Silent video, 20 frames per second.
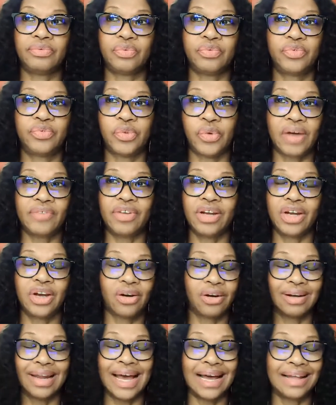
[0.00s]
for every
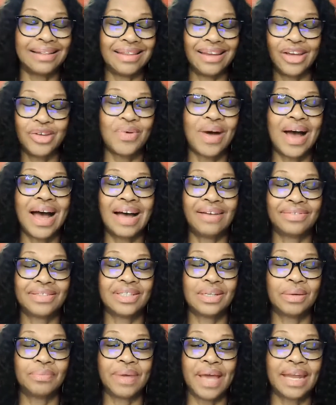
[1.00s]
girl out there, you have
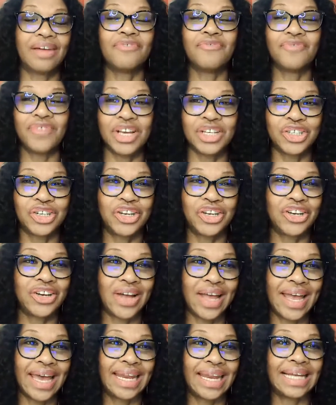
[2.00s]
some kind of vision in
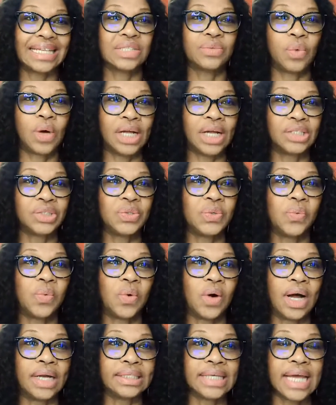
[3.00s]
your head as what you
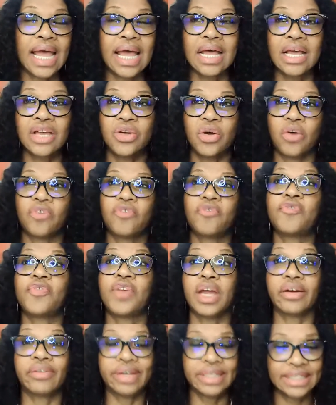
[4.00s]
want your
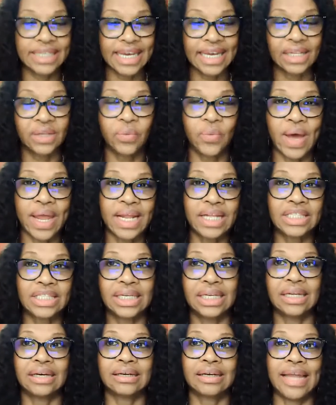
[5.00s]
fairy tale wedding
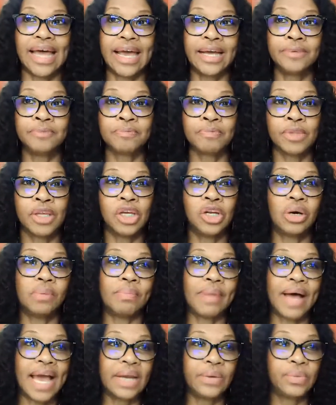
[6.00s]
to look like.
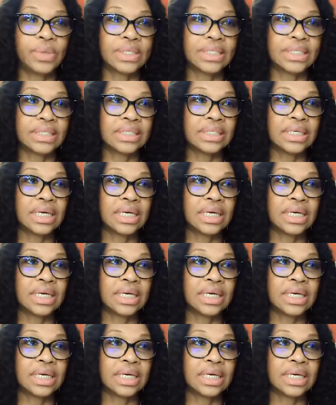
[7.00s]
Mine was